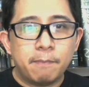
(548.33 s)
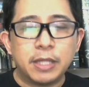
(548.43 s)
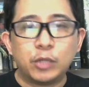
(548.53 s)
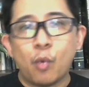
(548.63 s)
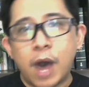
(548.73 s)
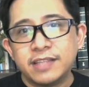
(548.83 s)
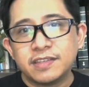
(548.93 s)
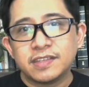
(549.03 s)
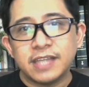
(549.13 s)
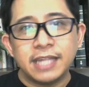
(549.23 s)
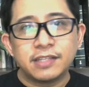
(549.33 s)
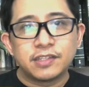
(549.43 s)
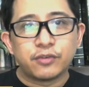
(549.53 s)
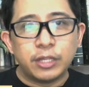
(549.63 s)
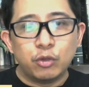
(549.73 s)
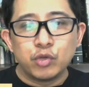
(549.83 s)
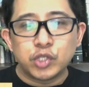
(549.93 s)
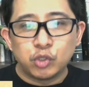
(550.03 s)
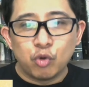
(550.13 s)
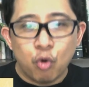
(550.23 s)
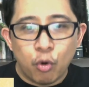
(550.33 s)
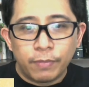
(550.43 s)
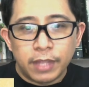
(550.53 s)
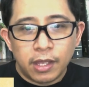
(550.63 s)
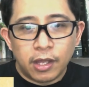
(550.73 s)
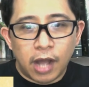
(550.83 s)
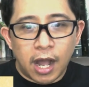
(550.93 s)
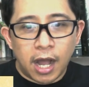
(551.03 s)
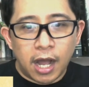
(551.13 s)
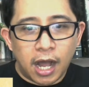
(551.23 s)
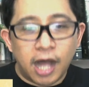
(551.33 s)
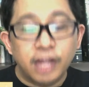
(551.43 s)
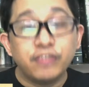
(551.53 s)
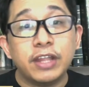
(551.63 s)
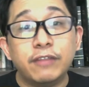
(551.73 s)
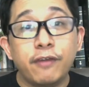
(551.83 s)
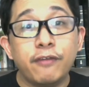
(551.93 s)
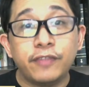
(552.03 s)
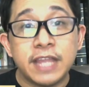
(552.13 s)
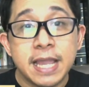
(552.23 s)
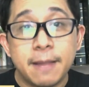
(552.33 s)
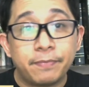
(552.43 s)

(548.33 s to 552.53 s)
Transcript: but once it's reduced to 150,